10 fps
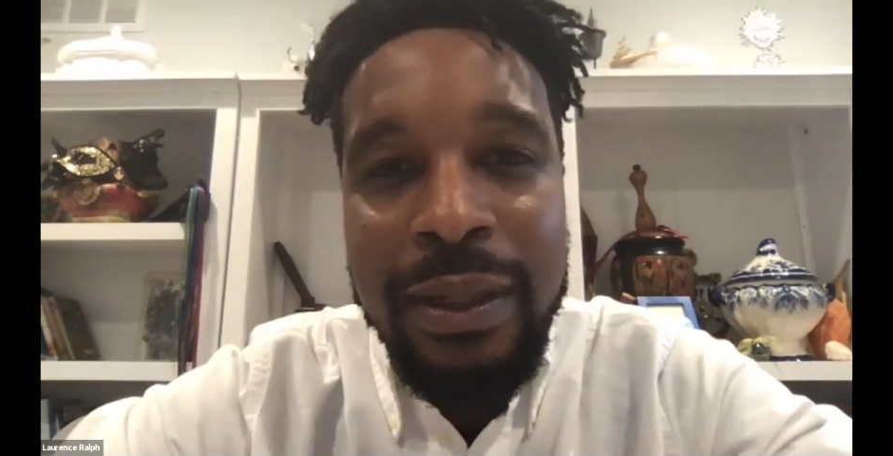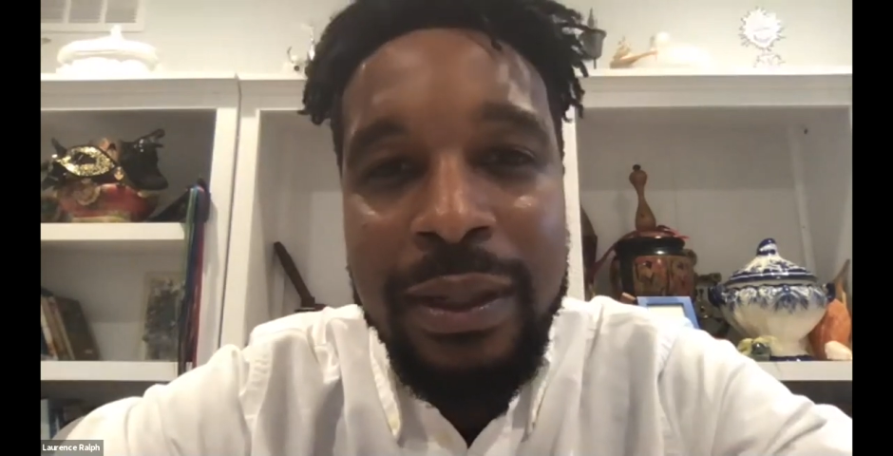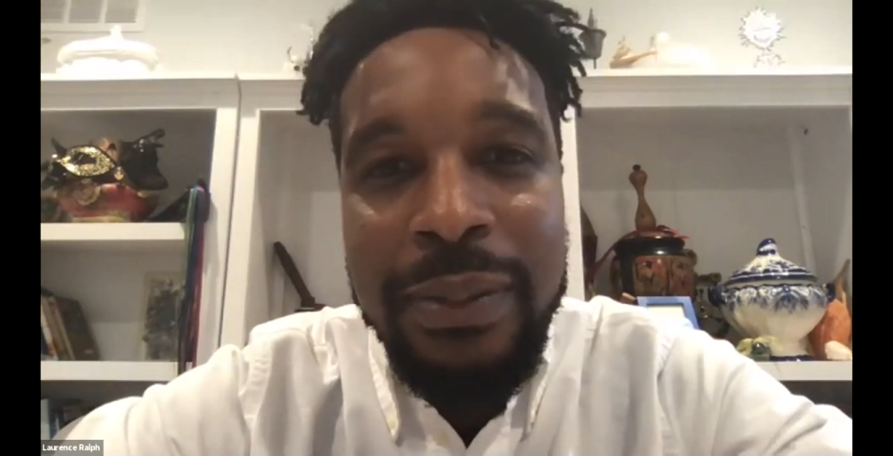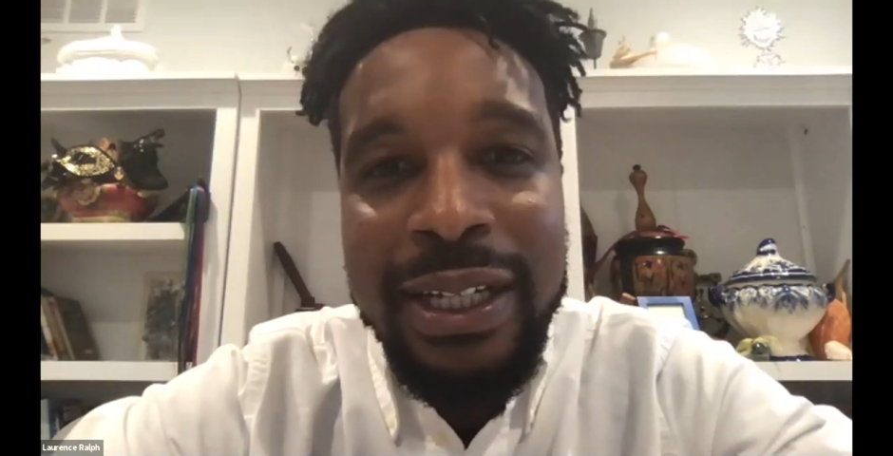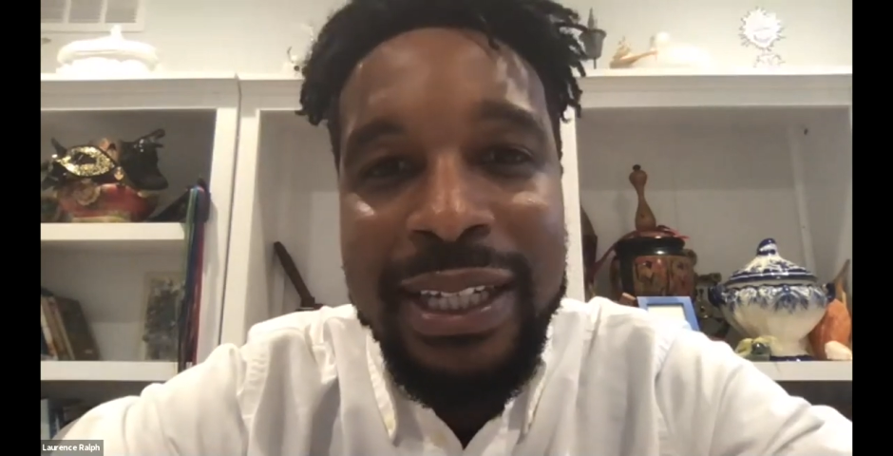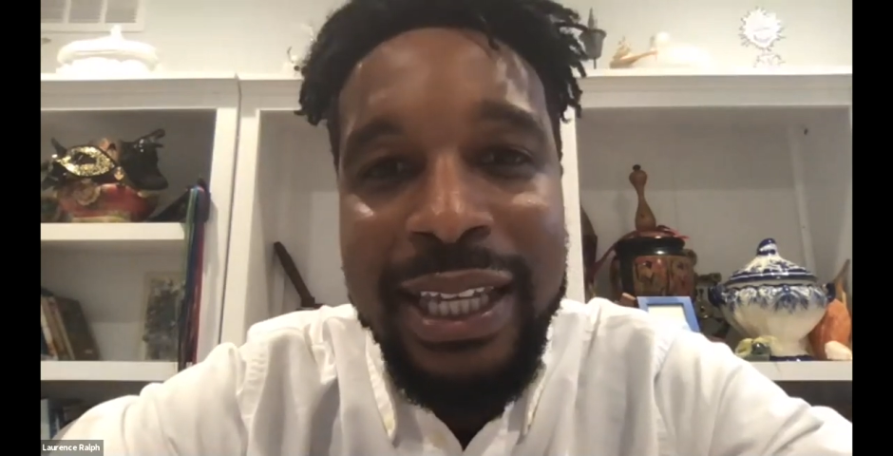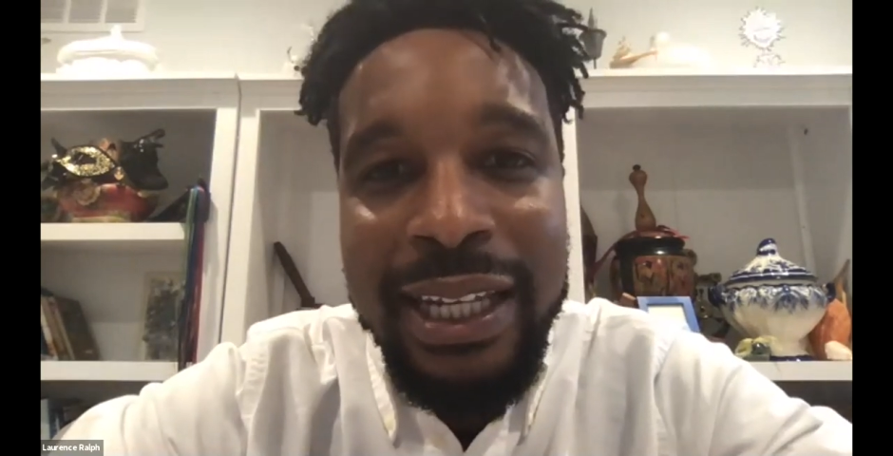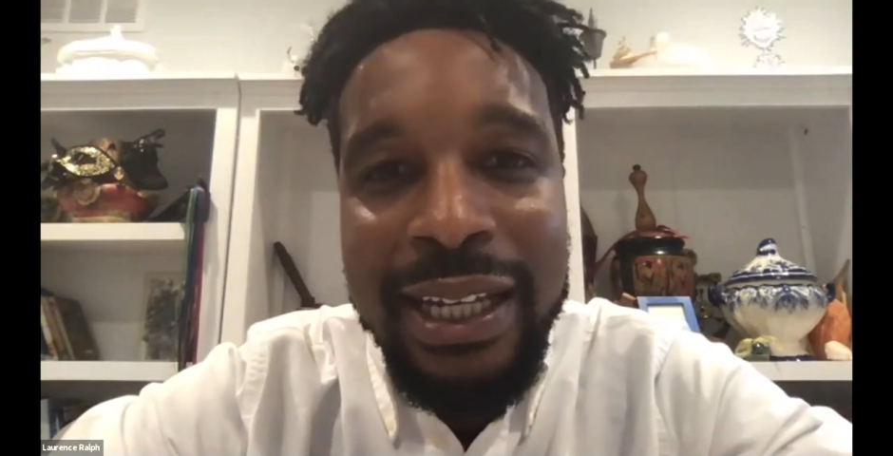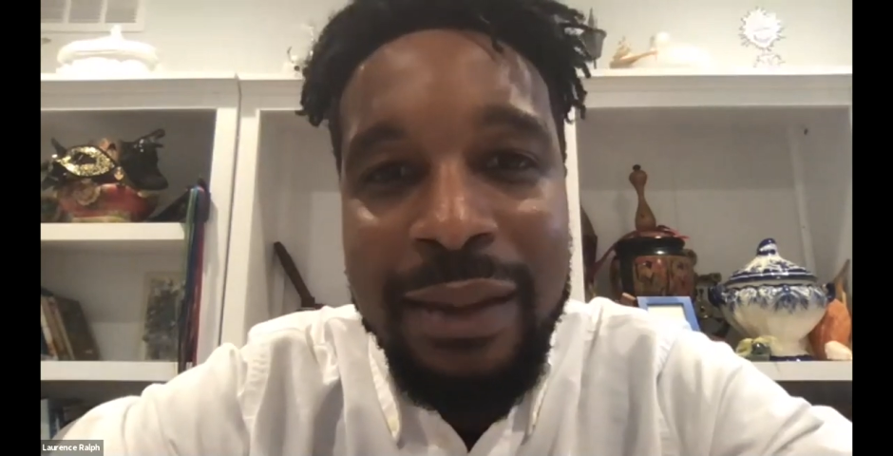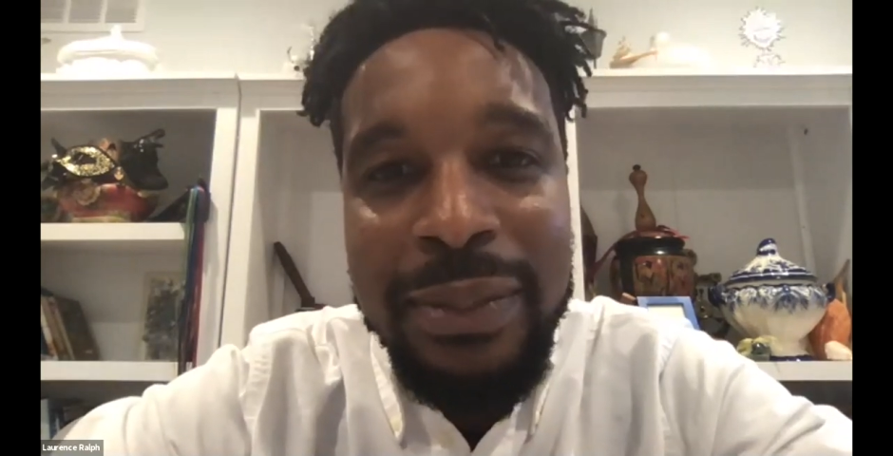but it
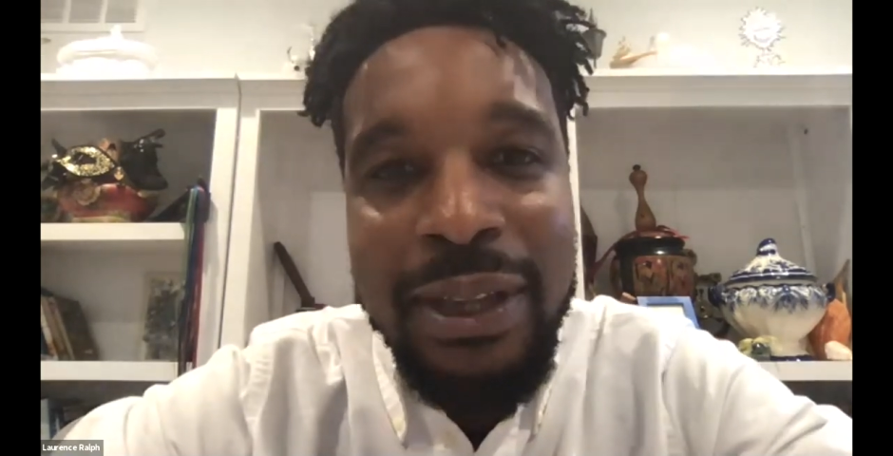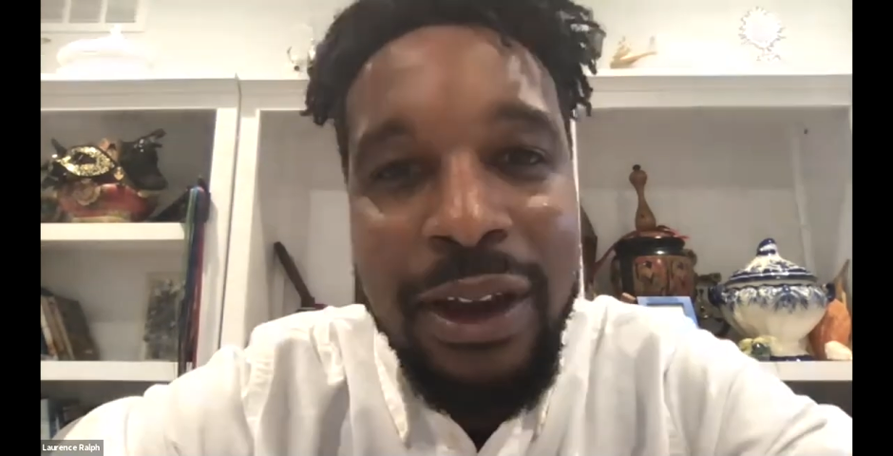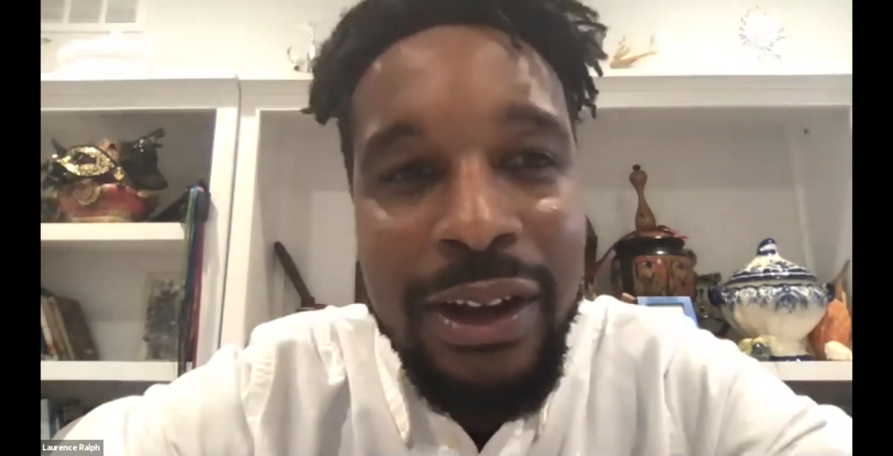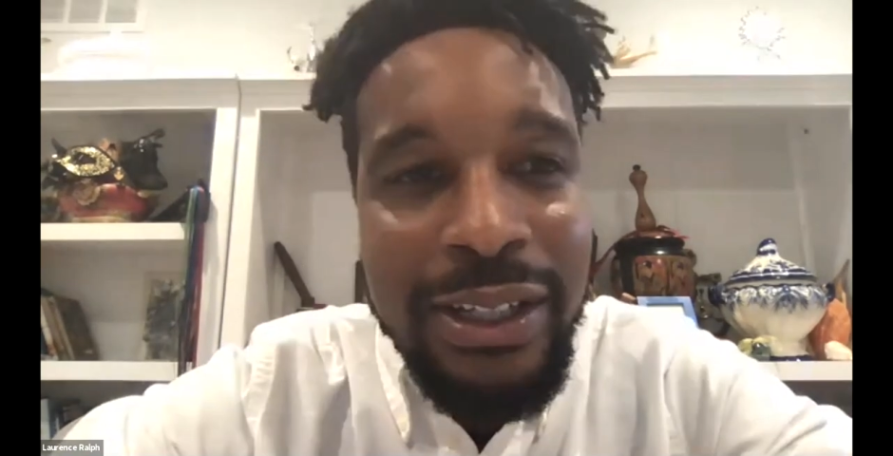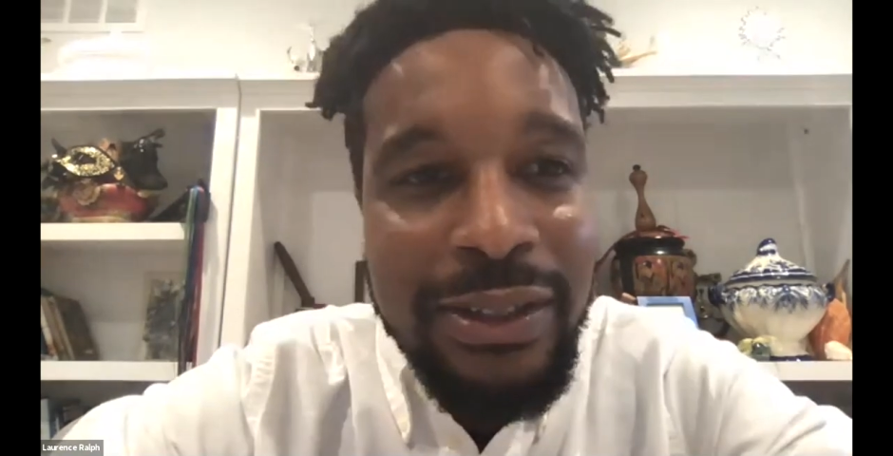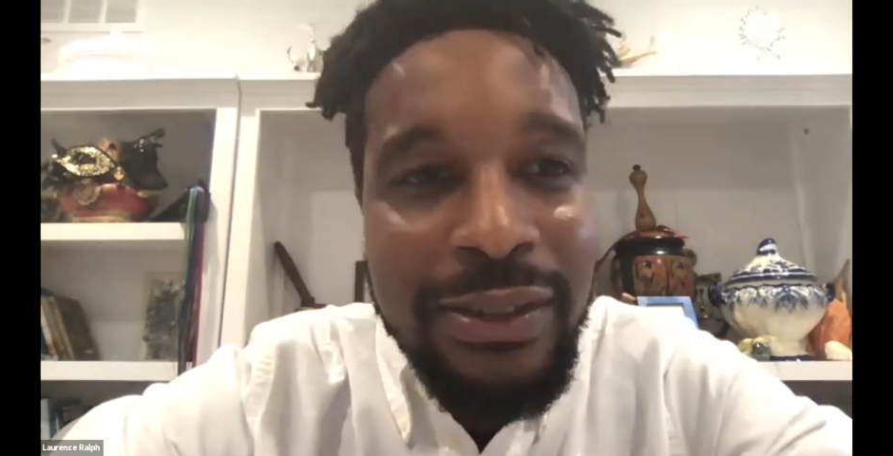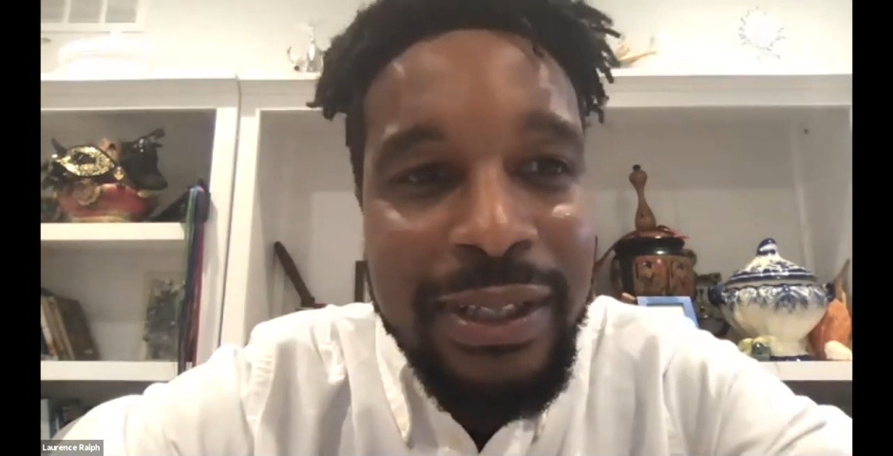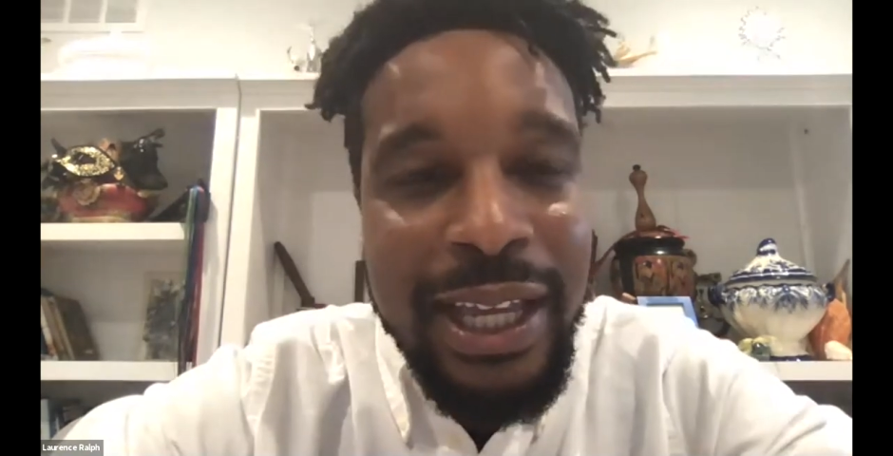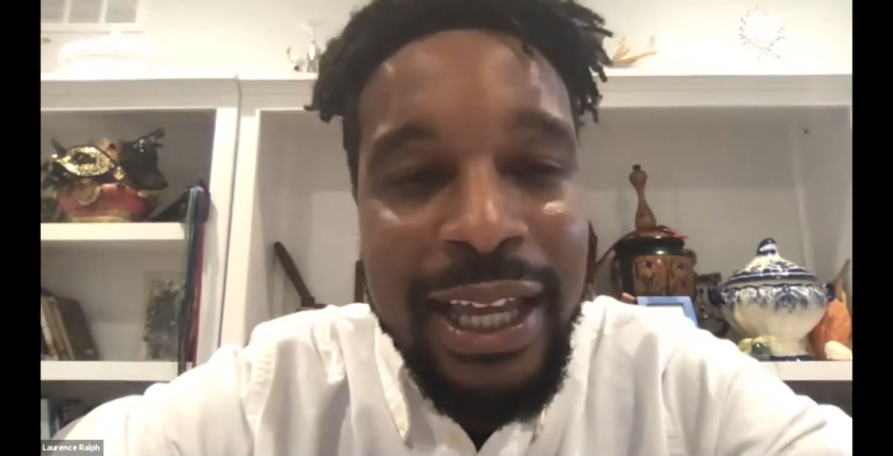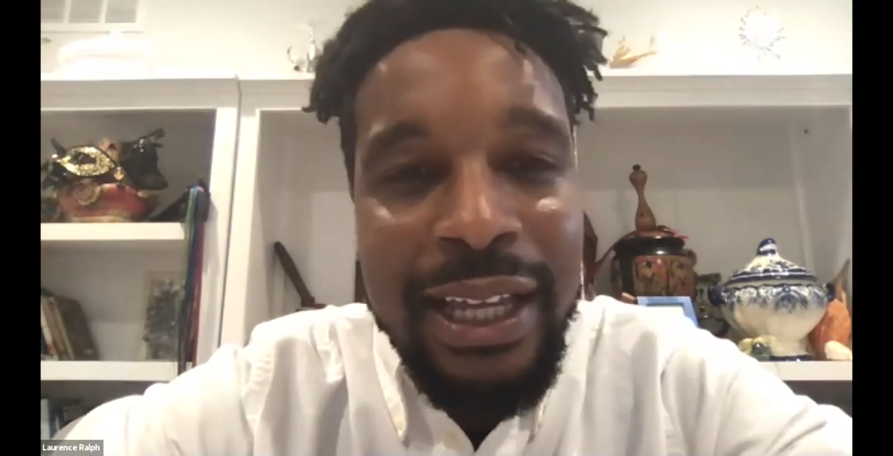cannot be argued
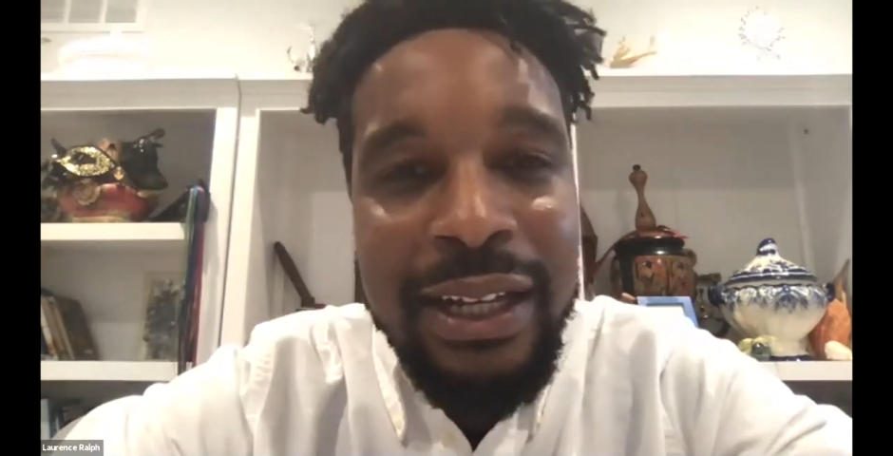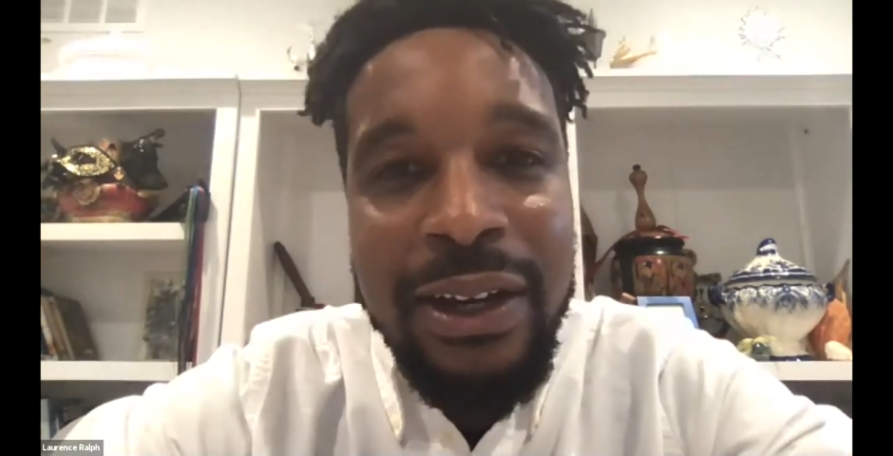that